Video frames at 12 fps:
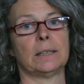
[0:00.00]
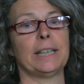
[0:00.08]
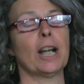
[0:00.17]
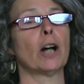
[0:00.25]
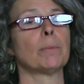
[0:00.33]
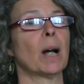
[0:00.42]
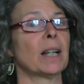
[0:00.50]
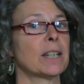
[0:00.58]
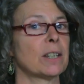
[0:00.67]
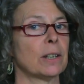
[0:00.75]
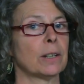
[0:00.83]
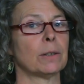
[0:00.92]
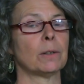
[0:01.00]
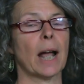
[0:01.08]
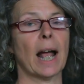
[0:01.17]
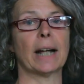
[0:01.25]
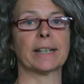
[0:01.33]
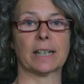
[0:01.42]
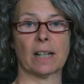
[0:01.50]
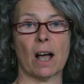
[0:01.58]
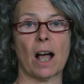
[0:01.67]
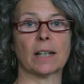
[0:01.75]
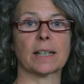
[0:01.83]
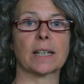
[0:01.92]
Nihonmatsu had
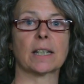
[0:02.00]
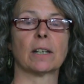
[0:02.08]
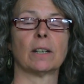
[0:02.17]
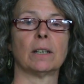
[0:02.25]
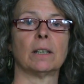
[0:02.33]
lost